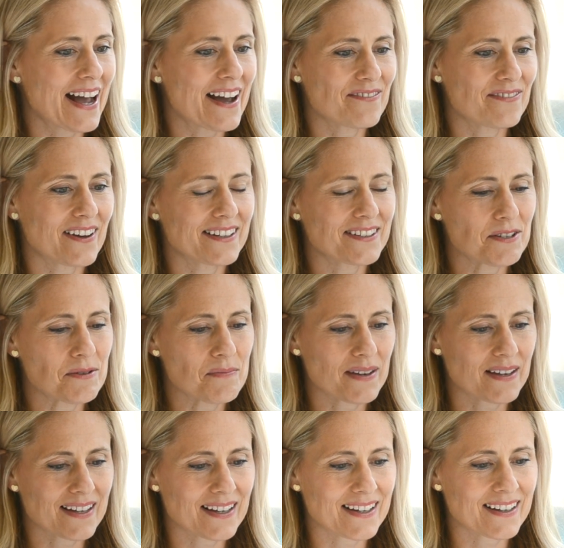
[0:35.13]
I find to
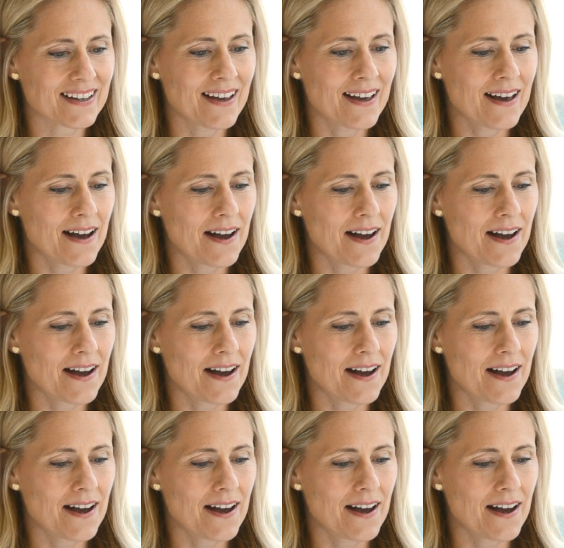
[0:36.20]
be